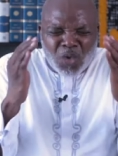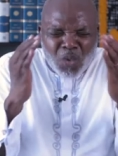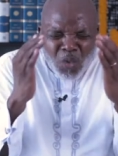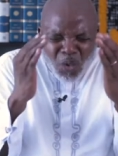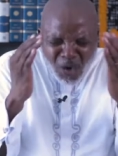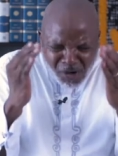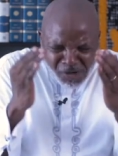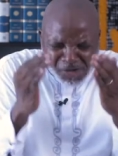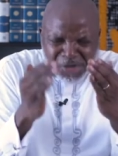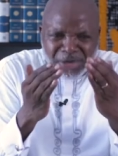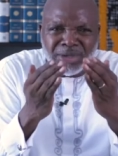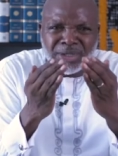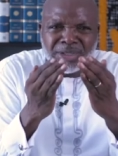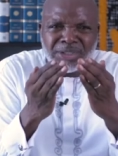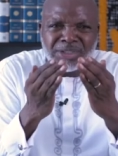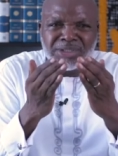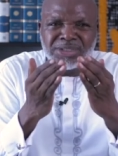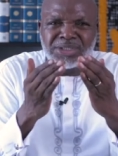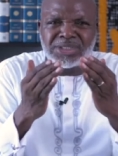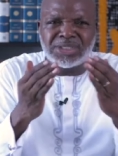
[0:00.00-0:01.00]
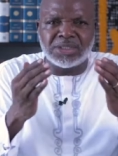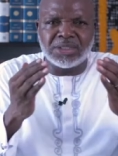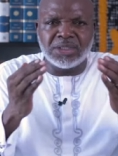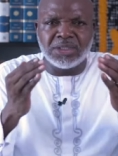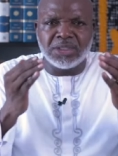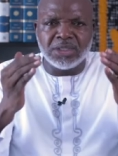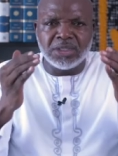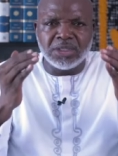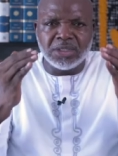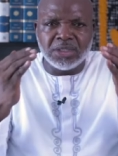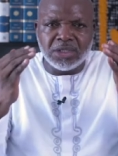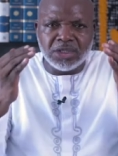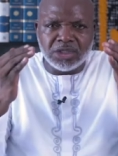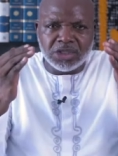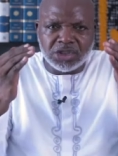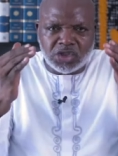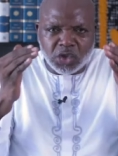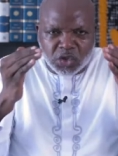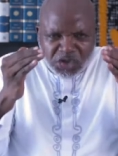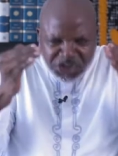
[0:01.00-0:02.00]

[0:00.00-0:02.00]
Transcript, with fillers: world to